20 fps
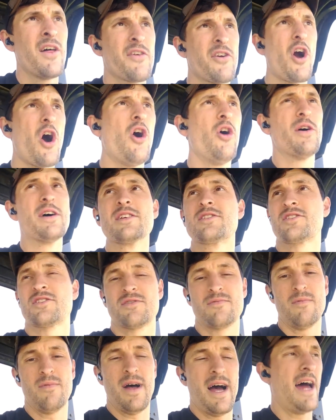The goal is
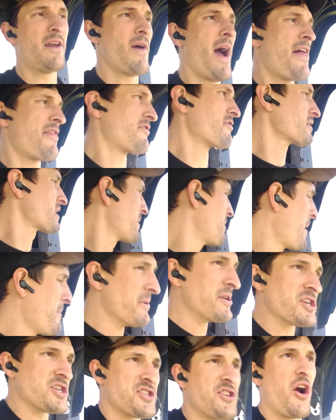I'd rather them come
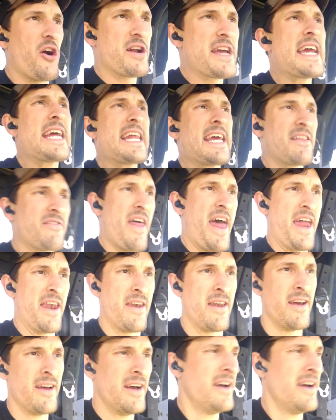up and just start eating than